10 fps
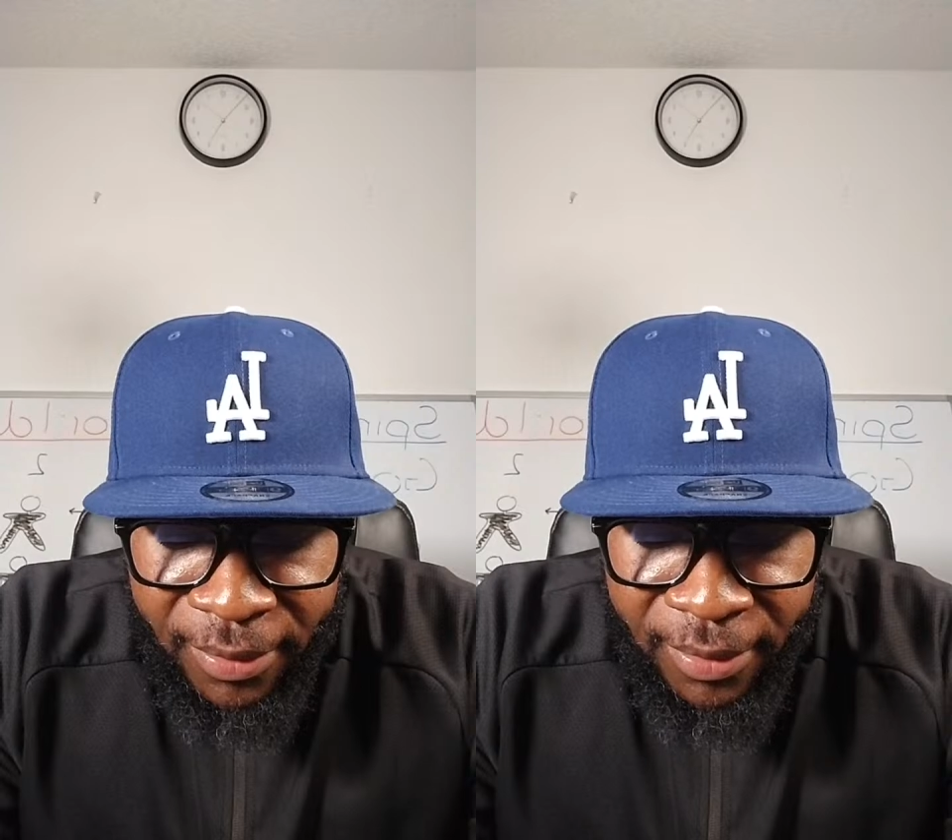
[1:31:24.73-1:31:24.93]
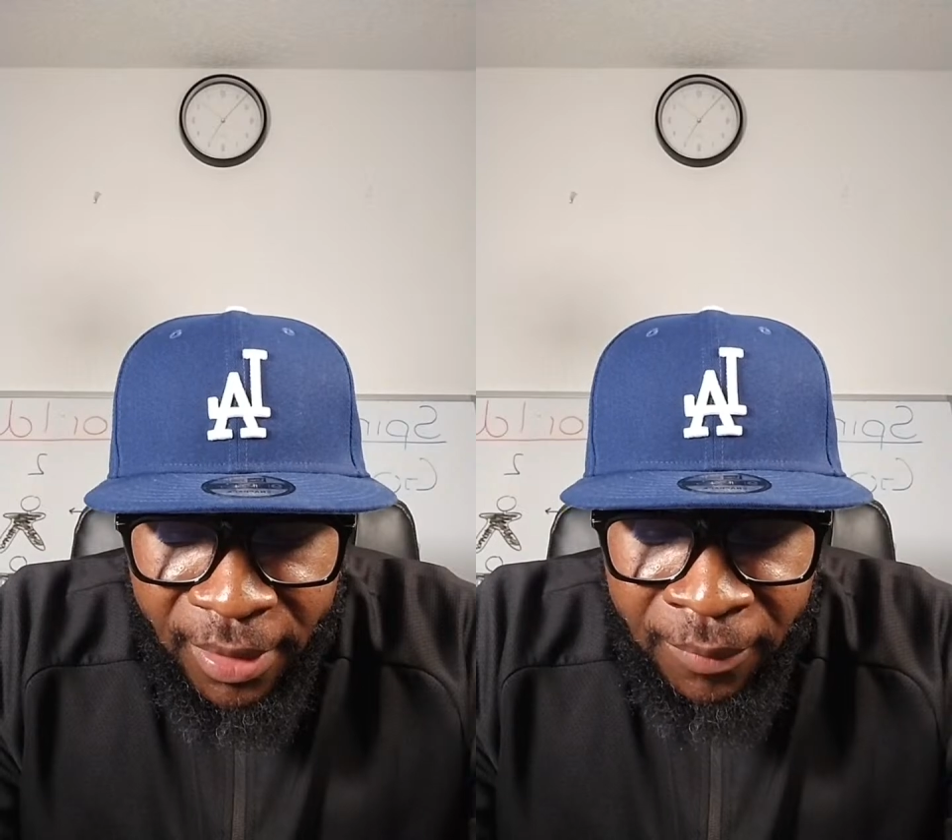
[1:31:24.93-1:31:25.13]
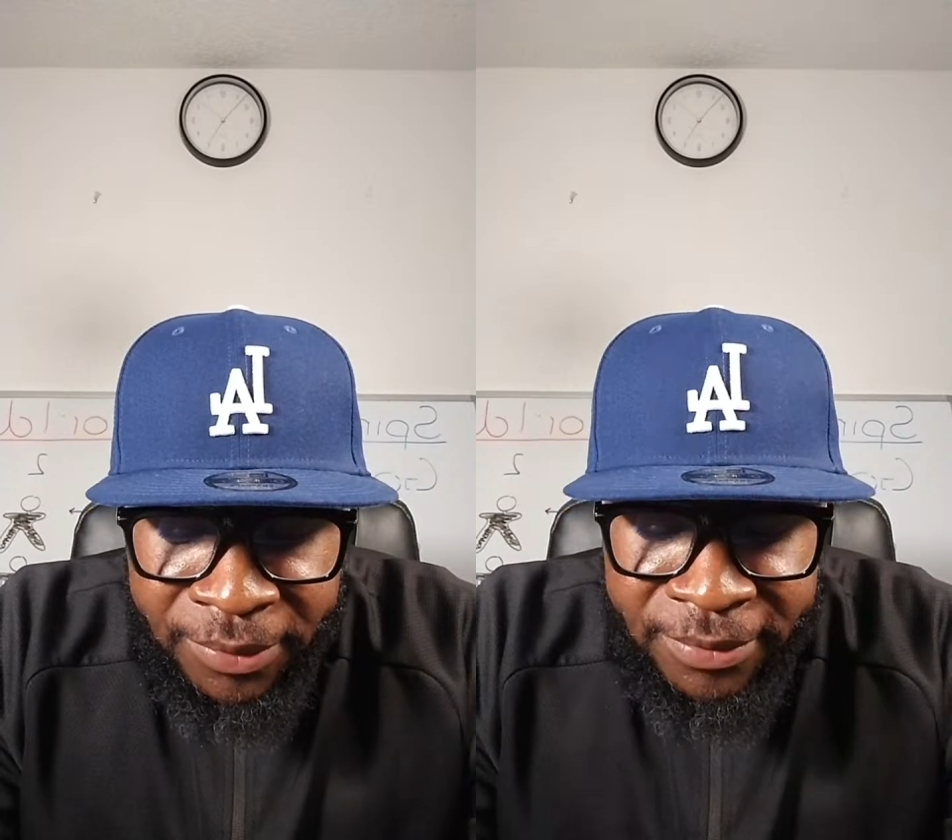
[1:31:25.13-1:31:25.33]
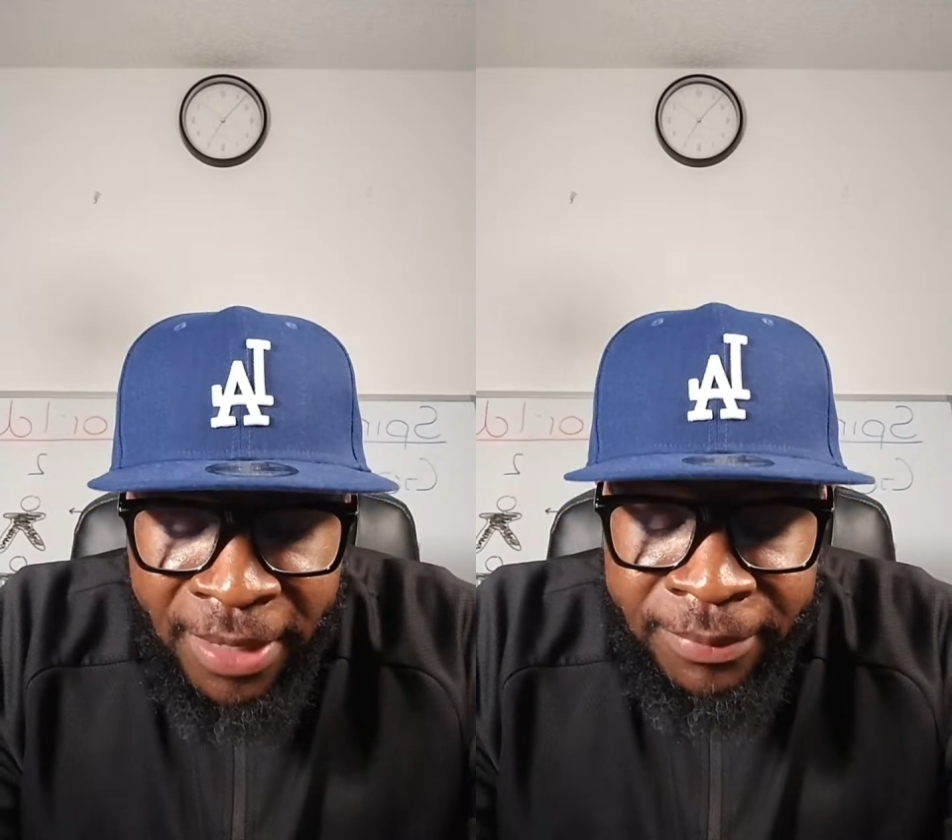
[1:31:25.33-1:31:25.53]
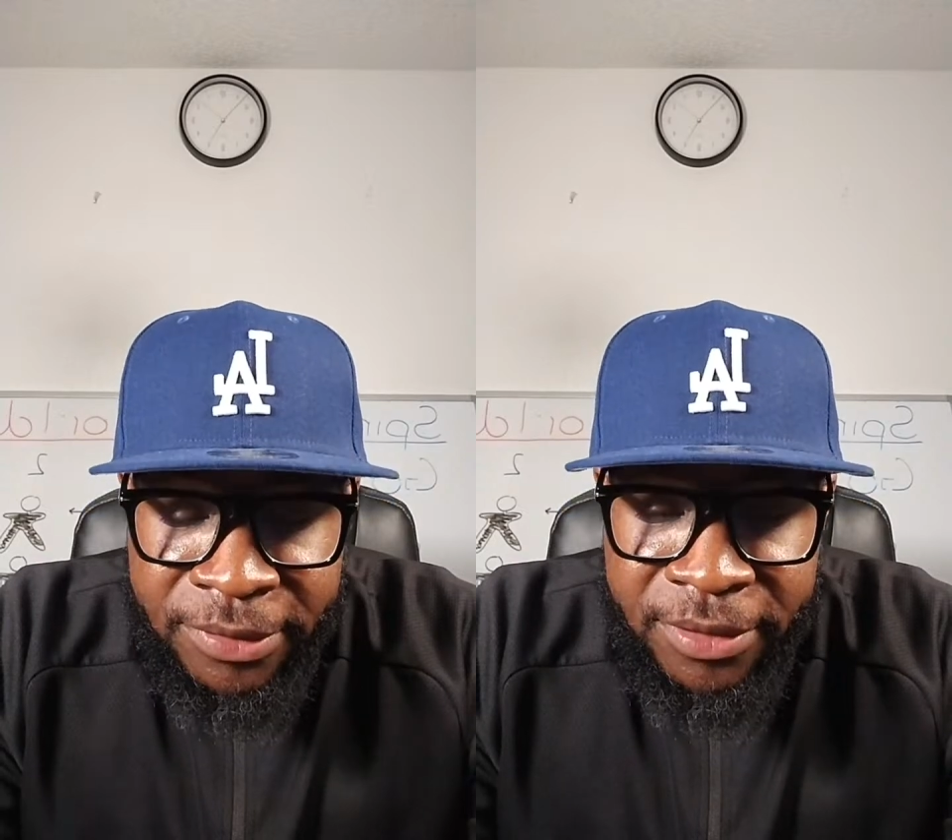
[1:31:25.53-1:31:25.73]
I was
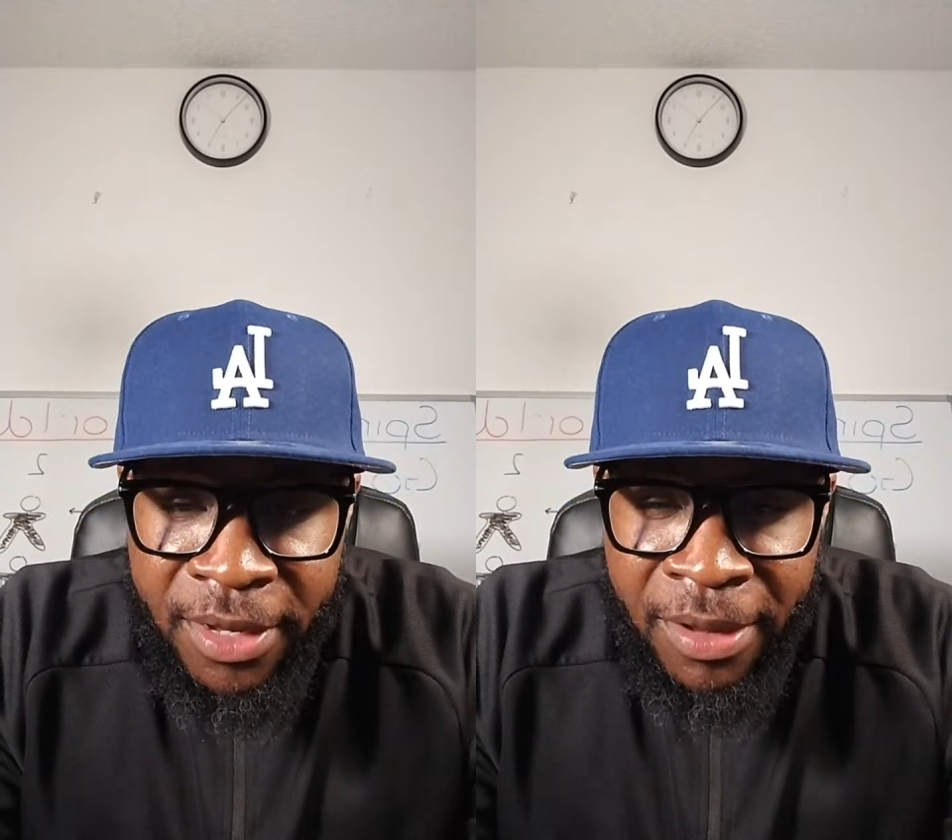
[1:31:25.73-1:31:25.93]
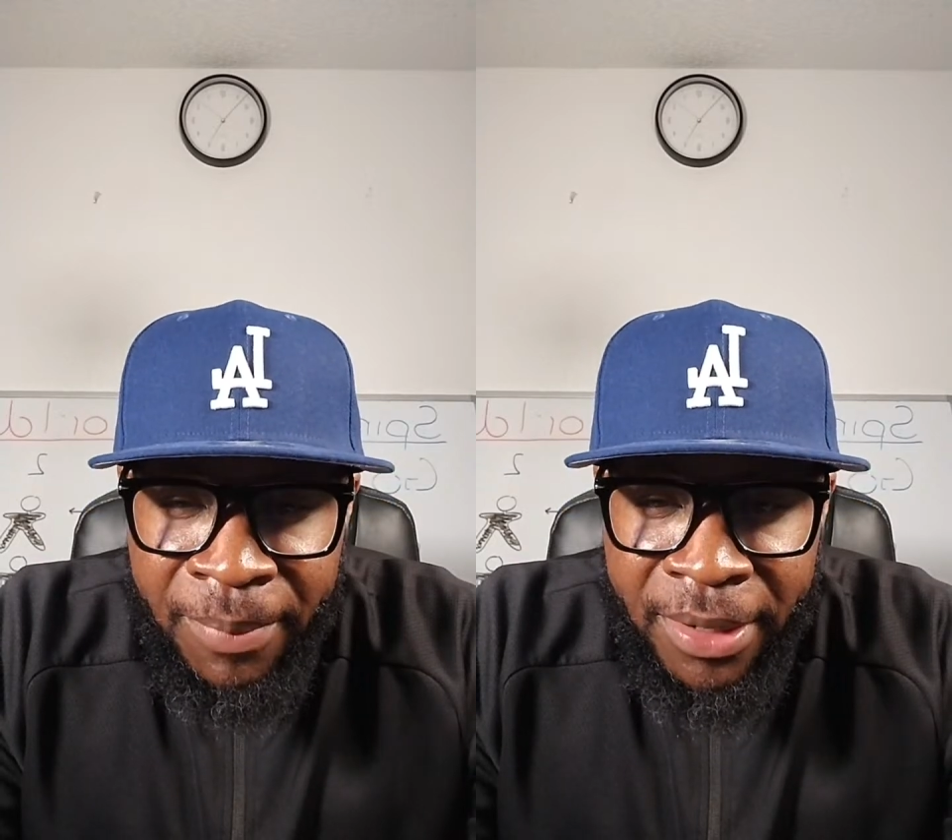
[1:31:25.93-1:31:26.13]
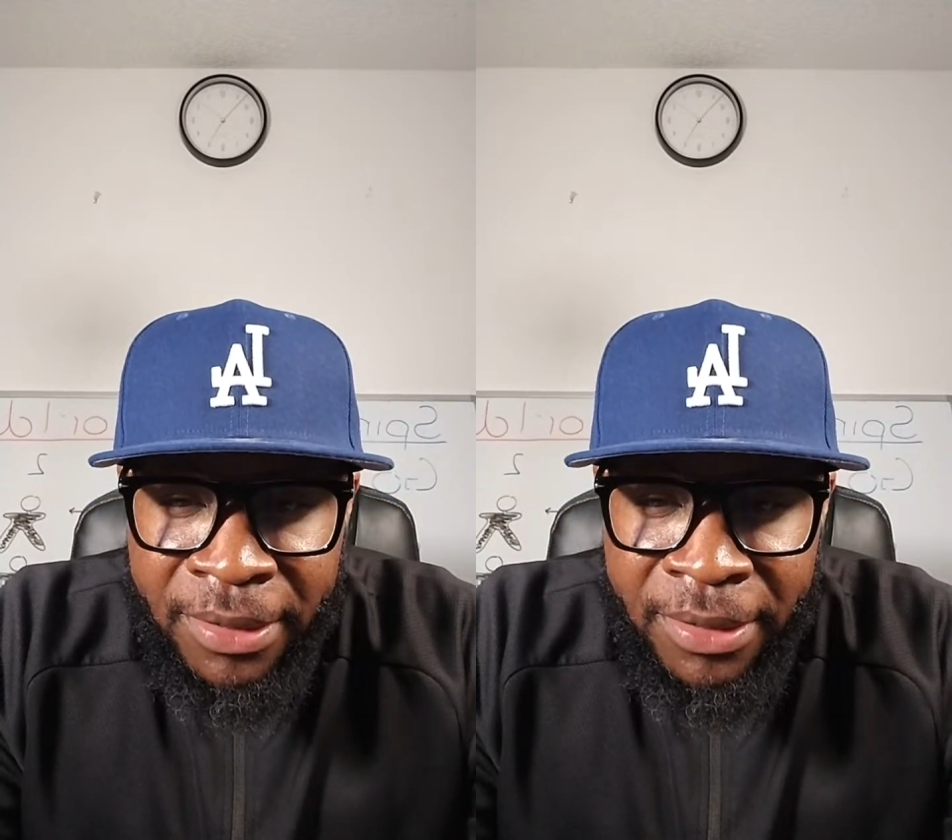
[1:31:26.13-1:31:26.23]
able to combat a